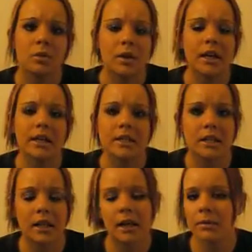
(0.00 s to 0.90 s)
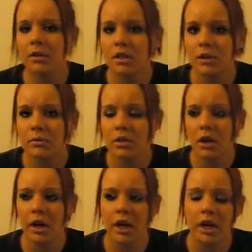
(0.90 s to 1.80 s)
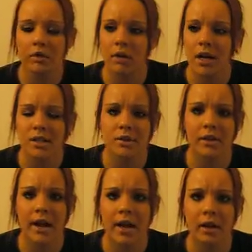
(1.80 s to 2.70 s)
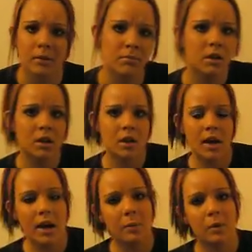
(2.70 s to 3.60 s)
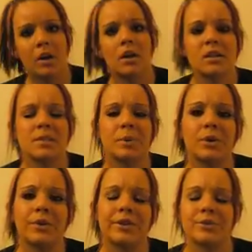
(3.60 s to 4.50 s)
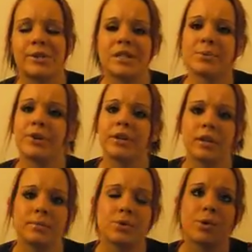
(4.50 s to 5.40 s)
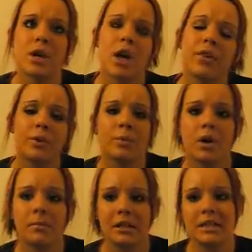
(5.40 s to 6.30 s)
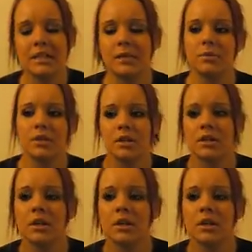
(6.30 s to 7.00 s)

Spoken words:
Well, I guess in the ambulance he went into cardiac arrest, so they had him at one hospital and they transported him to another one because he was